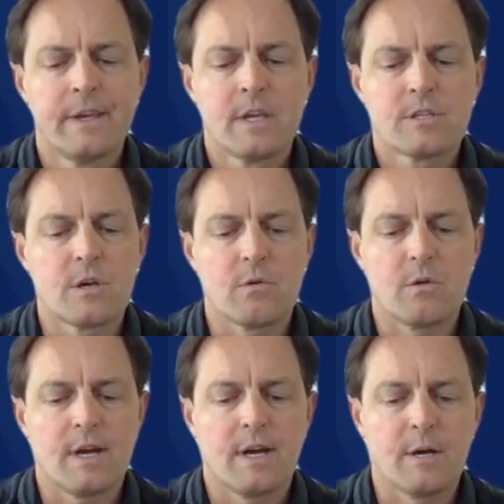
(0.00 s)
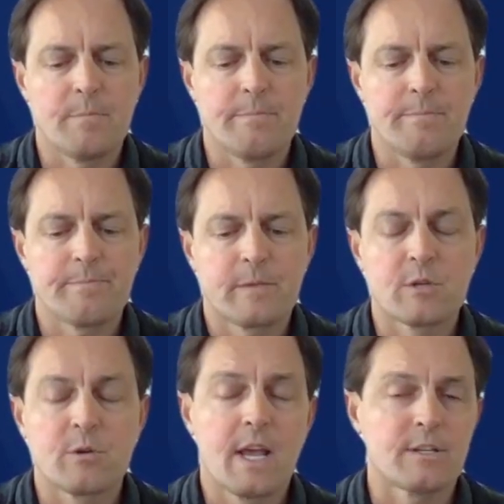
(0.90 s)
So
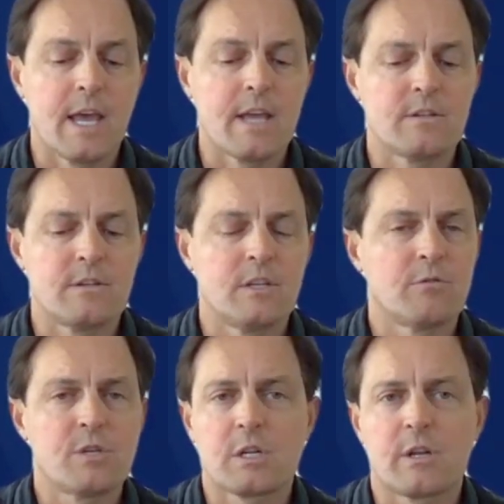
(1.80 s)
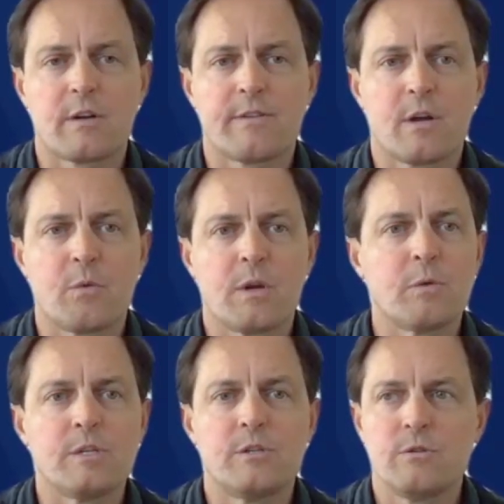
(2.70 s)
yeah, and you know, just to clarify, we
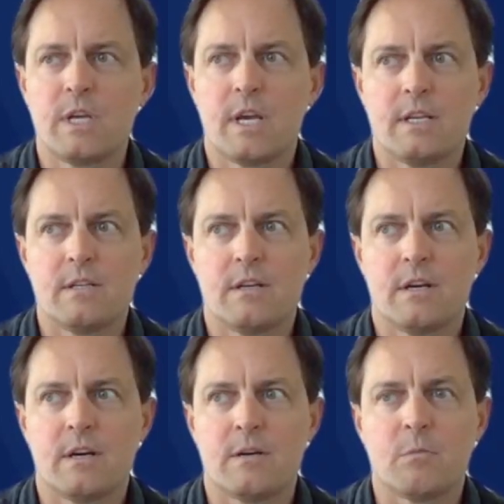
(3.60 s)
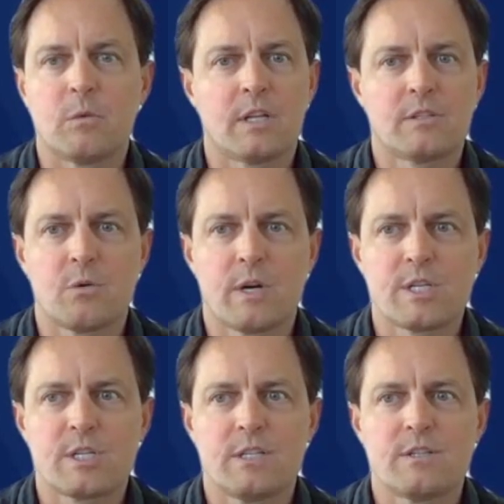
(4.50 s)
do get lots of
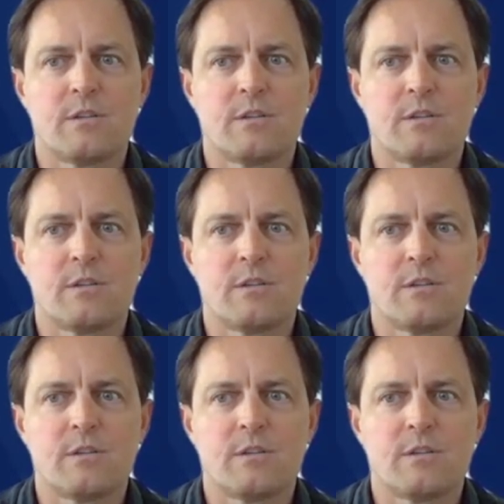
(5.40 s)
questions.